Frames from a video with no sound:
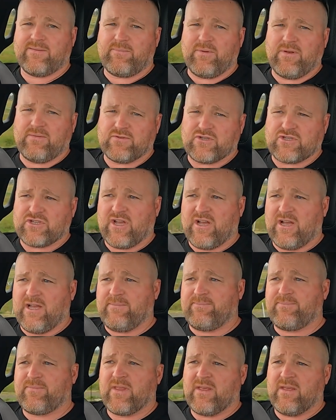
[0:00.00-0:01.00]
bit of a
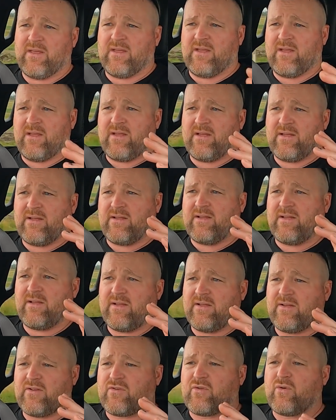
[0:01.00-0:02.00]
shame.
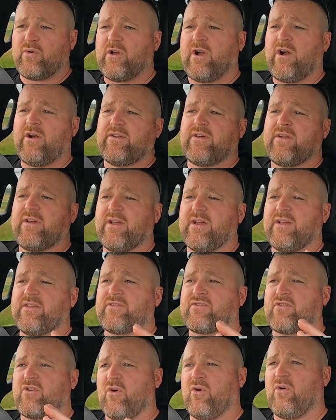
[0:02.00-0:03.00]
Toyota
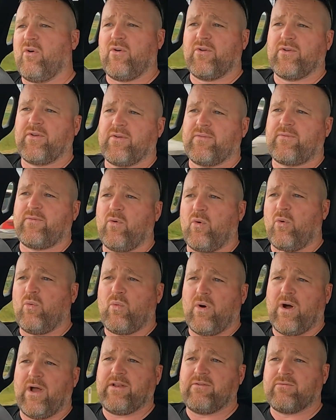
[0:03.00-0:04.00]
has gone for
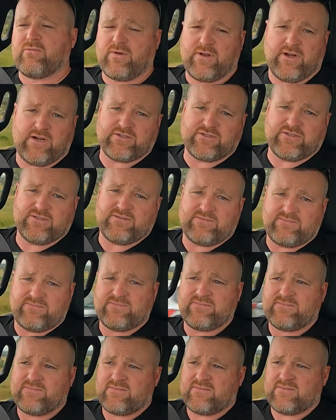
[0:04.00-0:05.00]
weight
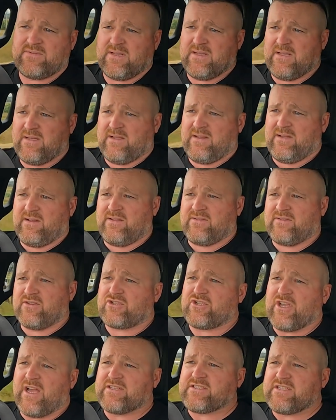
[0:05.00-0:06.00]
reduction. The
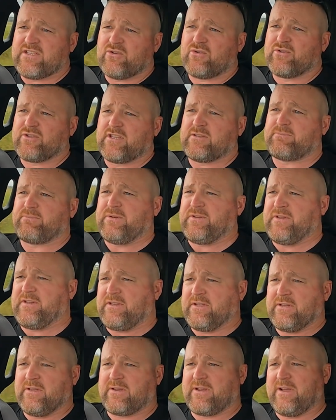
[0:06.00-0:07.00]
chassis on this
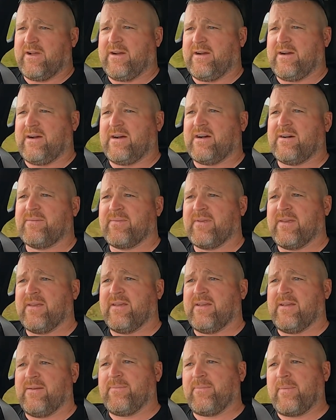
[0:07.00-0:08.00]
particular car,
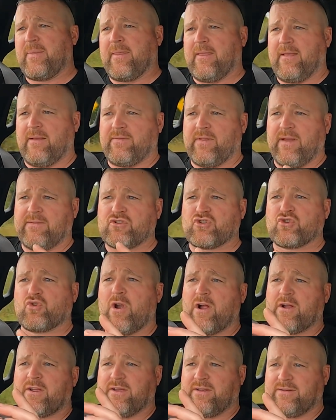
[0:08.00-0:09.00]
they've
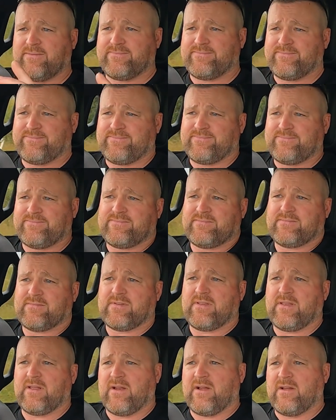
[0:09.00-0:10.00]
shrunk it,
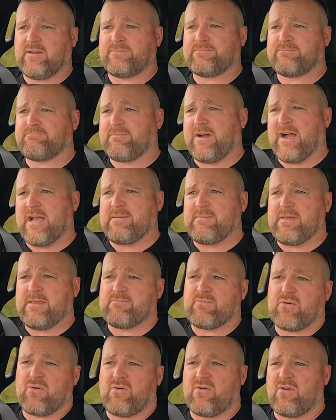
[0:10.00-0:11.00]
you know,
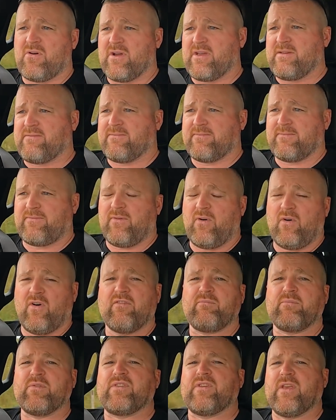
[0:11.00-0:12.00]
maybe by
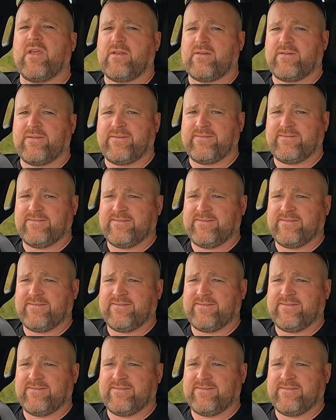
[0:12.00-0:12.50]
5%.